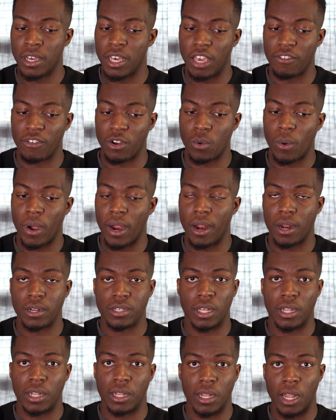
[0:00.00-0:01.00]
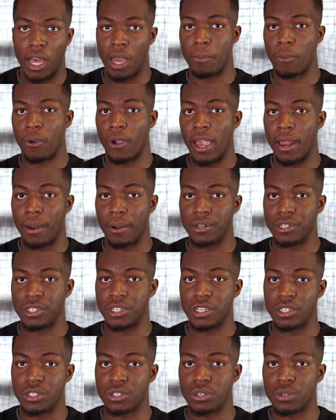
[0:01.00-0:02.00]
It requires a lot more
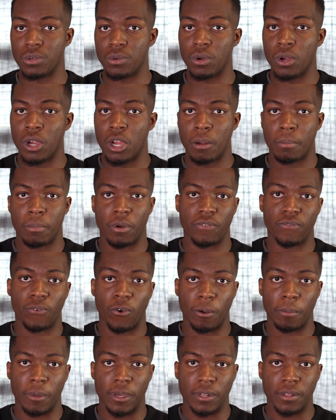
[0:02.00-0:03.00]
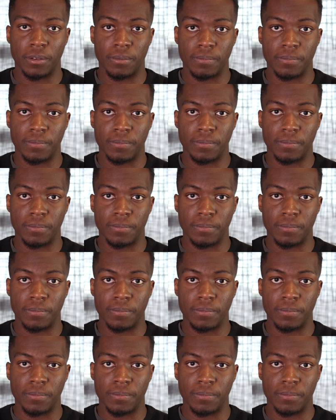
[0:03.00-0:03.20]
energy to perform it.